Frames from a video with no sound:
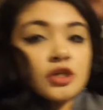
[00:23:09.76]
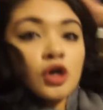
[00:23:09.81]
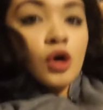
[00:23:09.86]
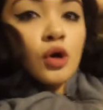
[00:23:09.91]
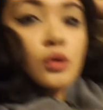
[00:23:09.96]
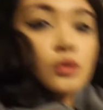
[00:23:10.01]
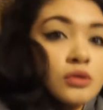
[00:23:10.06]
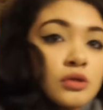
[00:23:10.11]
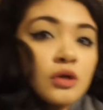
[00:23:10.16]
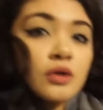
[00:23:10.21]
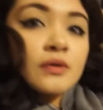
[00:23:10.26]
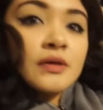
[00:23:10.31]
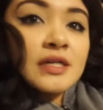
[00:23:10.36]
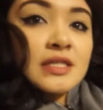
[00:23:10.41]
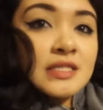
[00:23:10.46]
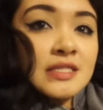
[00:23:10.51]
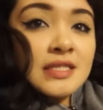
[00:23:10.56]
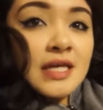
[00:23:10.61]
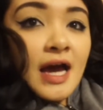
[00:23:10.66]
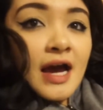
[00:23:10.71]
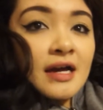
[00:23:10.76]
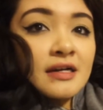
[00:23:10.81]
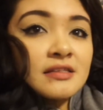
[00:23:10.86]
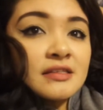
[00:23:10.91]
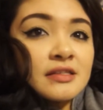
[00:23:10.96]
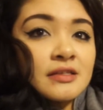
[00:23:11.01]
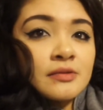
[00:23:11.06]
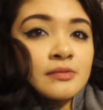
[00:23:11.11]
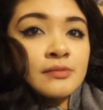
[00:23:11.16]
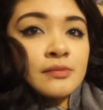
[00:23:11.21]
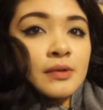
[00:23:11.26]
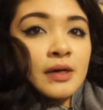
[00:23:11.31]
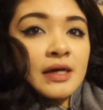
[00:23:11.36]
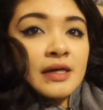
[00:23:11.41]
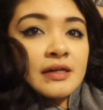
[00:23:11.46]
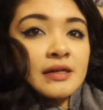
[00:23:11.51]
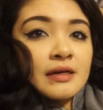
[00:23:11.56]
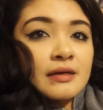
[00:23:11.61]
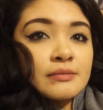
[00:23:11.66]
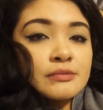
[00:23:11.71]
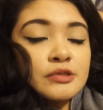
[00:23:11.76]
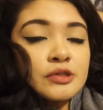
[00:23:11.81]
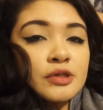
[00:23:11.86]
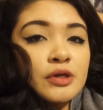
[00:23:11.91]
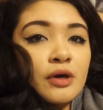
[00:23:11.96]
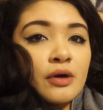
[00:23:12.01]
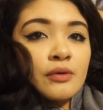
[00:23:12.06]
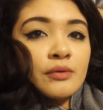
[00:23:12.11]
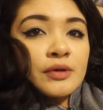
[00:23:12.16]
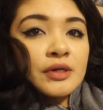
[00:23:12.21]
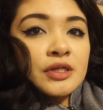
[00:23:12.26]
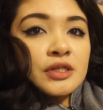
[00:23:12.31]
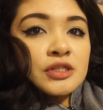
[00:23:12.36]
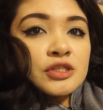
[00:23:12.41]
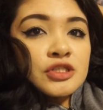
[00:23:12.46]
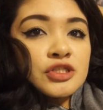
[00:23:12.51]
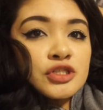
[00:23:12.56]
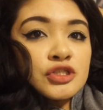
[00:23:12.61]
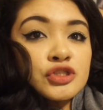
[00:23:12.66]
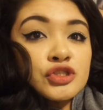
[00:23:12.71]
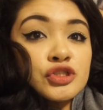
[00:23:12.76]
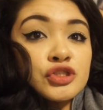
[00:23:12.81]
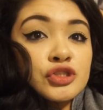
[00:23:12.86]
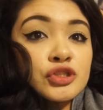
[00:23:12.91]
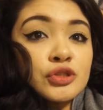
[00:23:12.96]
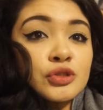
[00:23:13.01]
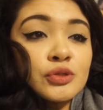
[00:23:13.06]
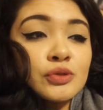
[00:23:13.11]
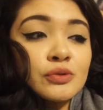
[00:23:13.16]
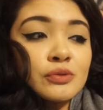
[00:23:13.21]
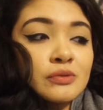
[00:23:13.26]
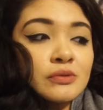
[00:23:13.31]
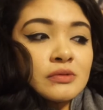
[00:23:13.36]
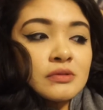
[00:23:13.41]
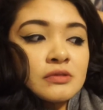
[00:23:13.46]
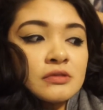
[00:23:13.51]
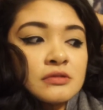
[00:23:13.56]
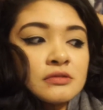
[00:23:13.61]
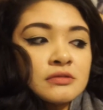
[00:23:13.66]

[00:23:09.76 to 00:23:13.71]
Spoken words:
Don't know exactly what I'm going to do.